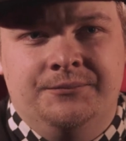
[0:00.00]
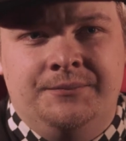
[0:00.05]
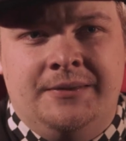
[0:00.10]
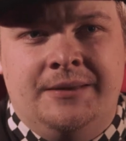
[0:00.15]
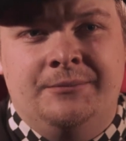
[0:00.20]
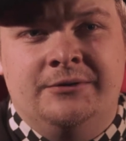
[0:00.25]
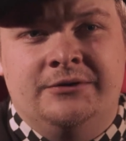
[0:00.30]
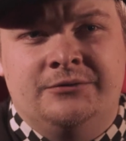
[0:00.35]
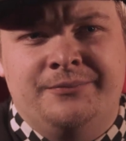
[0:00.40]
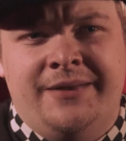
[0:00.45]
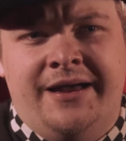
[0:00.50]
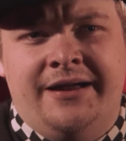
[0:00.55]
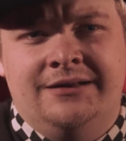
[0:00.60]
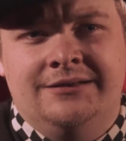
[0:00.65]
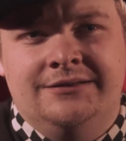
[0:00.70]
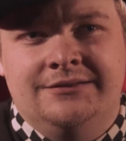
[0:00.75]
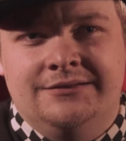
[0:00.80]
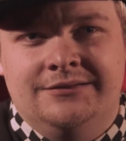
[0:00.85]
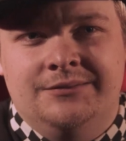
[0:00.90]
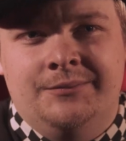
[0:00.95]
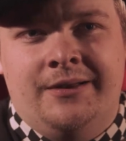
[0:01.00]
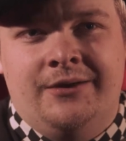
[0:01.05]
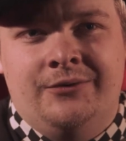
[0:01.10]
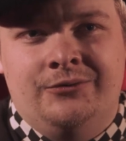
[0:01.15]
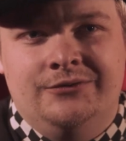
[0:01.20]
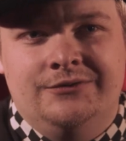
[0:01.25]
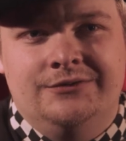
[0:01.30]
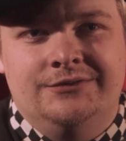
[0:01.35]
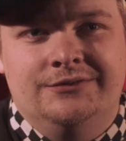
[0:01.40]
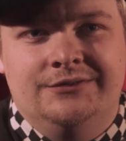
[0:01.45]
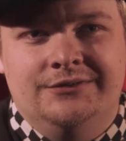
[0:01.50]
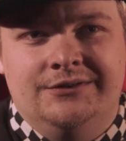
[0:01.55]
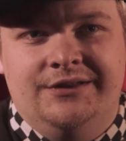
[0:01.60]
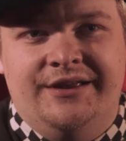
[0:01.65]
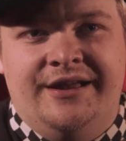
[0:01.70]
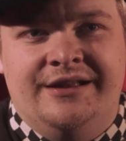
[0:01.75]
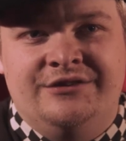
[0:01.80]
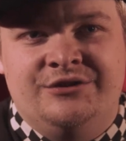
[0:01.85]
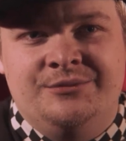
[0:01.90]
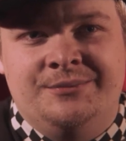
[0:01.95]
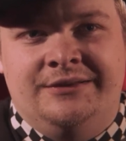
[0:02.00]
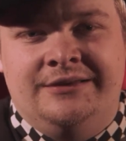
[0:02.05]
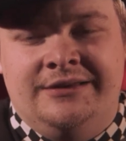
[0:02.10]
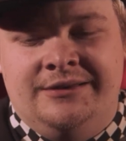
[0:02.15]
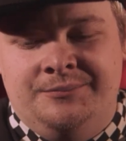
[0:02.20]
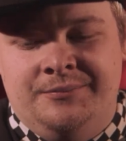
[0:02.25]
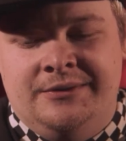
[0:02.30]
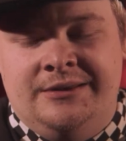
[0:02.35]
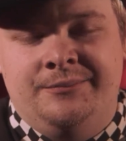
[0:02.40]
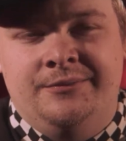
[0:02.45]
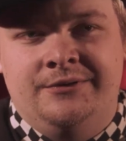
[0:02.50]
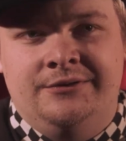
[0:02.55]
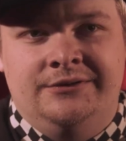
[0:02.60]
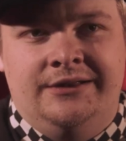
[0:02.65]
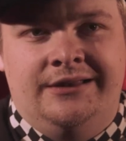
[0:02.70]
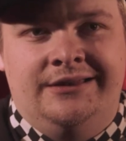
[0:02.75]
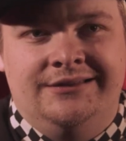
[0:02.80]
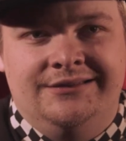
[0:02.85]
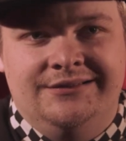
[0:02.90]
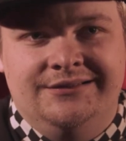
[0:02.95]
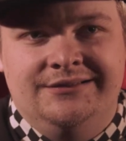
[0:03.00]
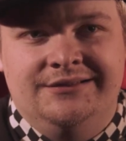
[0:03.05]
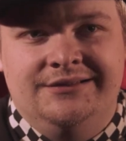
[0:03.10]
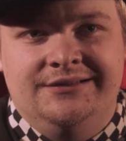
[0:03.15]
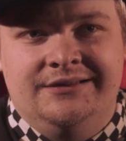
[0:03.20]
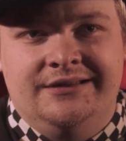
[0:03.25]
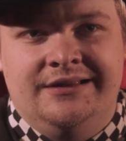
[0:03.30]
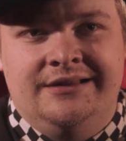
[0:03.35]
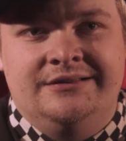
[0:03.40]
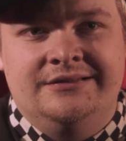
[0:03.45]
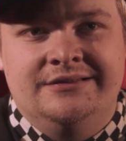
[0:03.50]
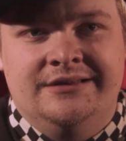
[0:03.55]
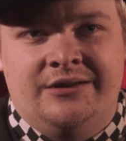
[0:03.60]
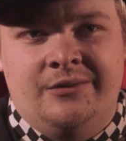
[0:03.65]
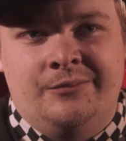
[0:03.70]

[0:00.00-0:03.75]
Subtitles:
people's minds about LGBT people and the